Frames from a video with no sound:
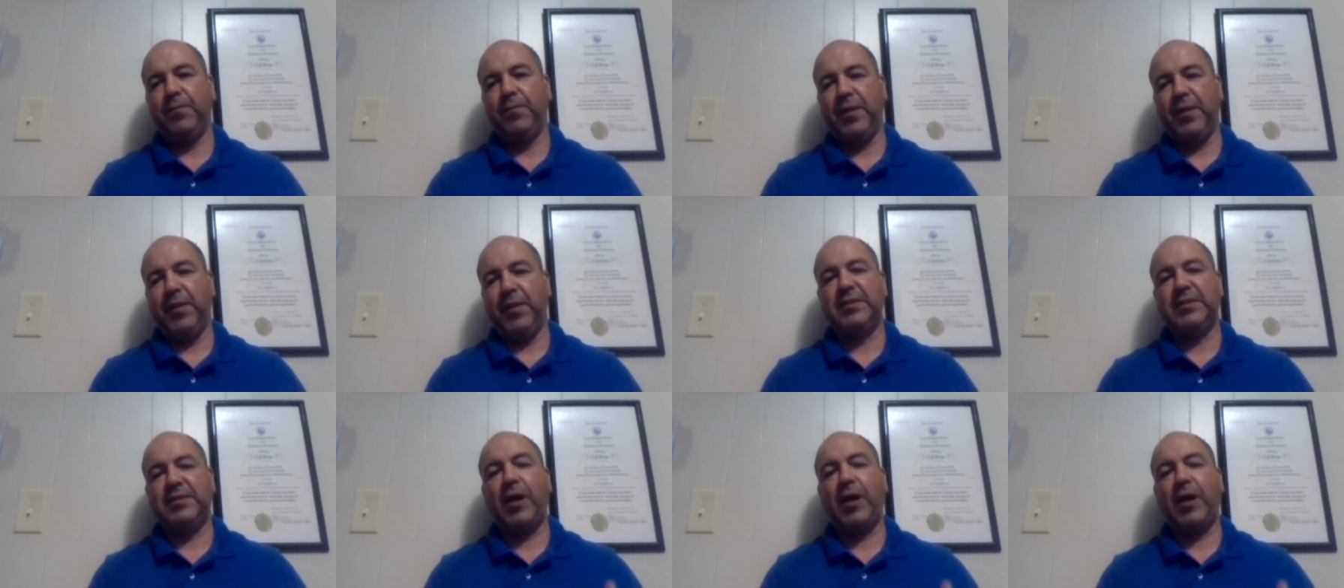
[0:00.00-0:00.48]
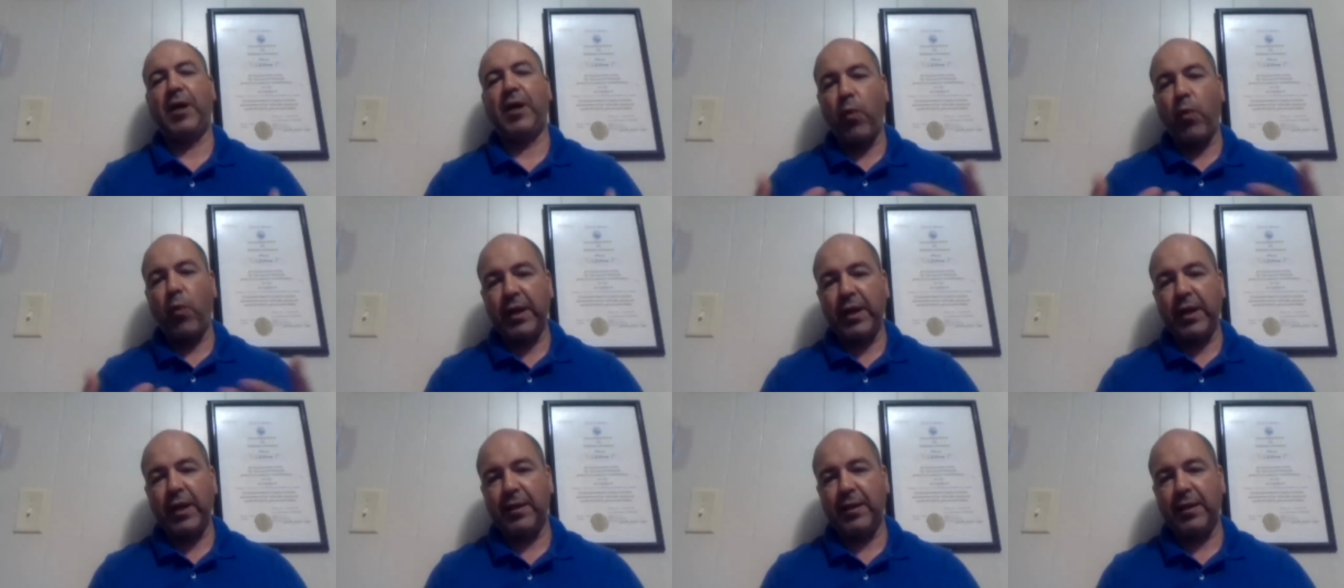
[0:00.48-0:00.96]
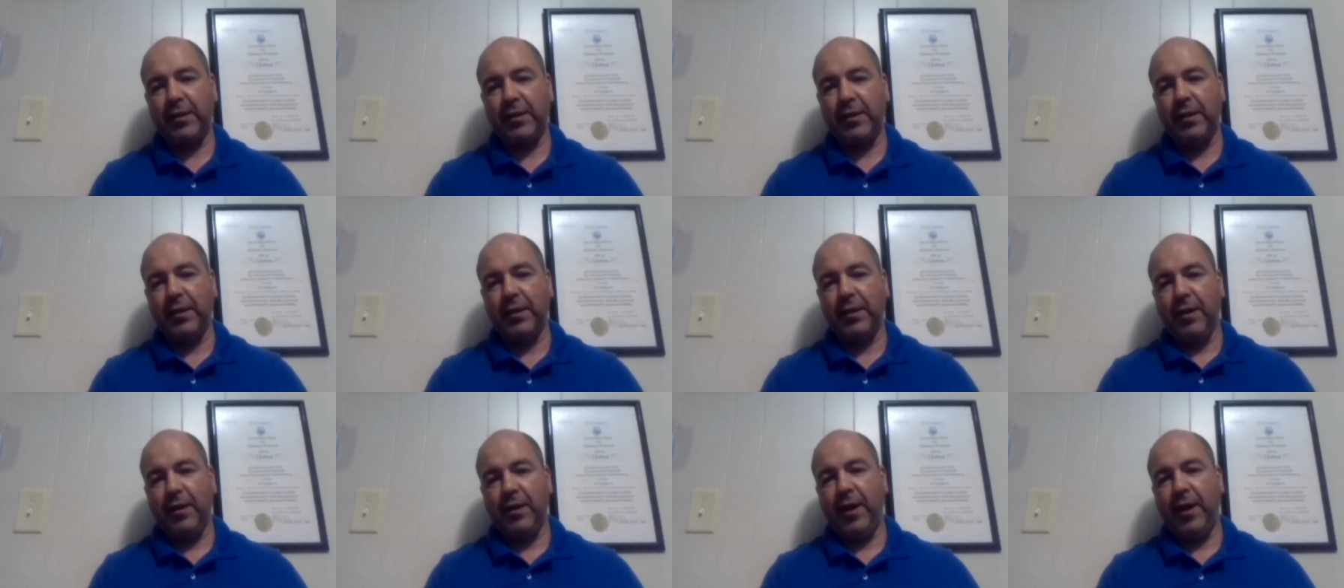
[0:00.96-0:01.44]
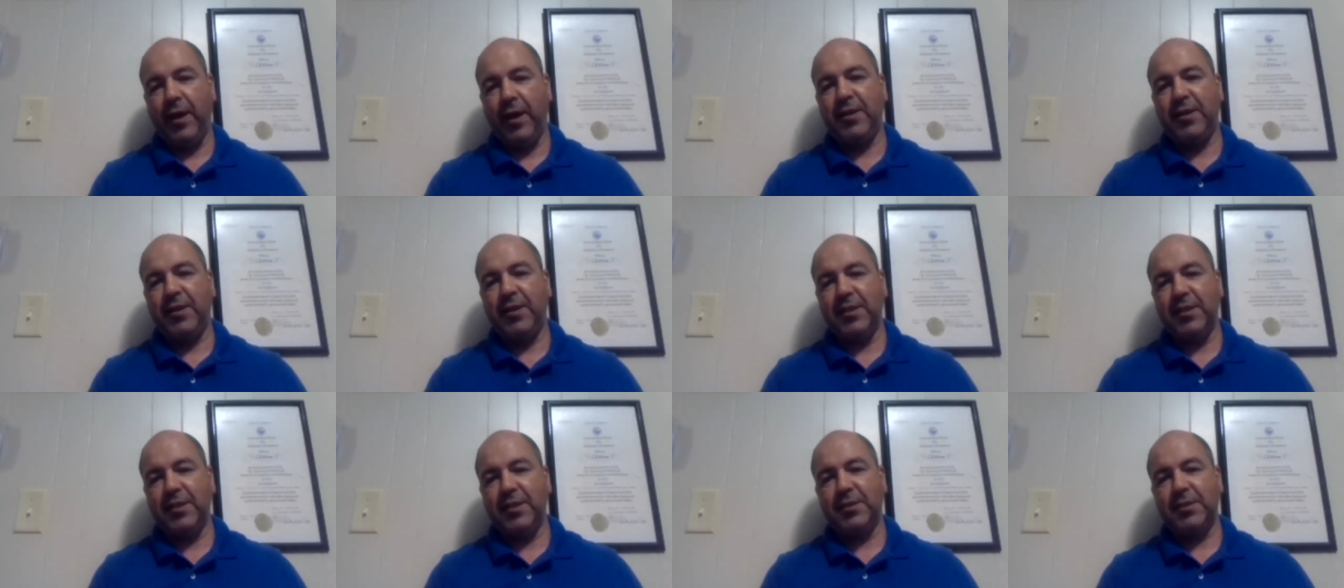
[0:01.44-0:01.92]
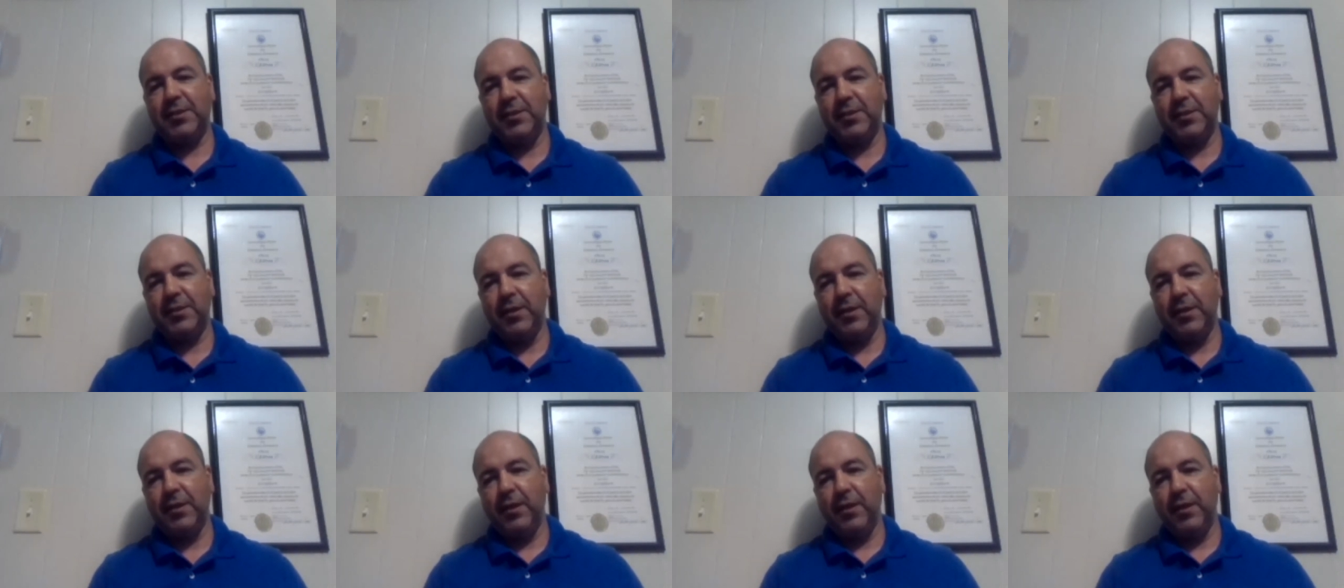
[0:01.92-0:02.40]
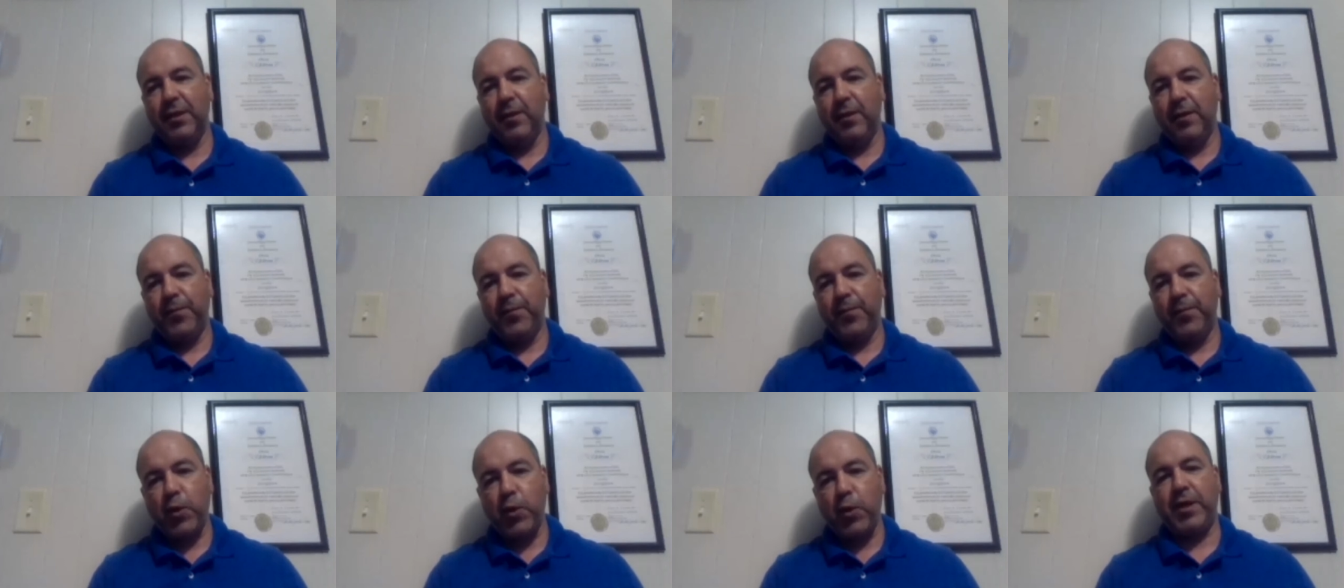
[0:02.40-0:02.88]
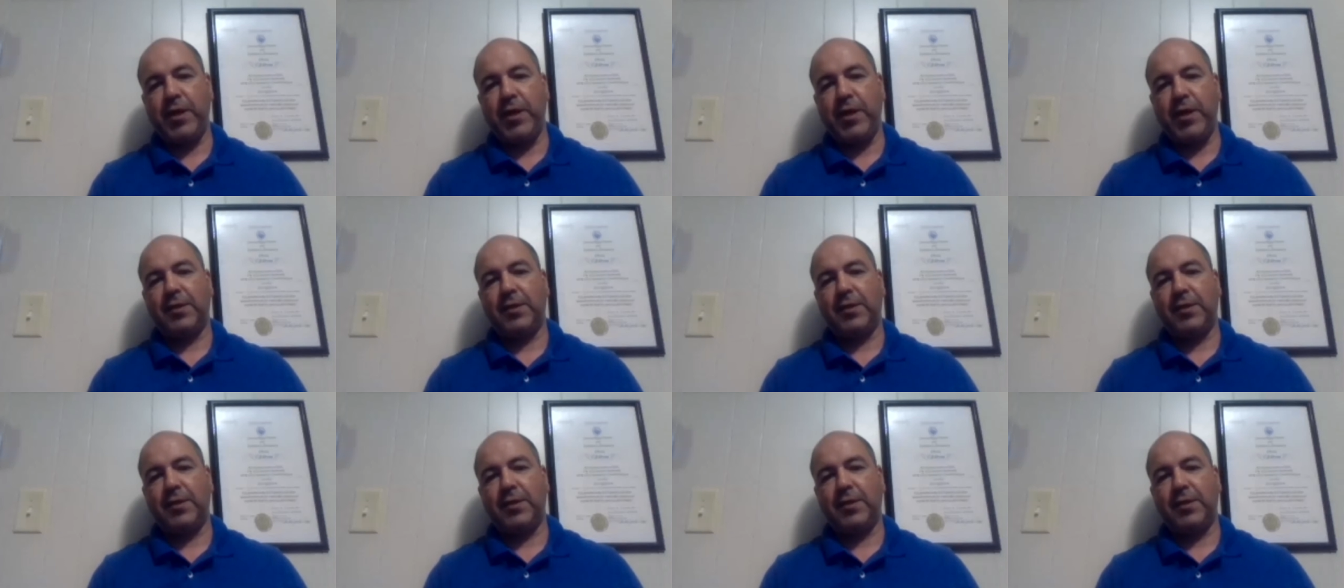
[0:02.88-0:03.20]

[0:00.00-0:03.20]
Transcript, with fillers: and start working on this project.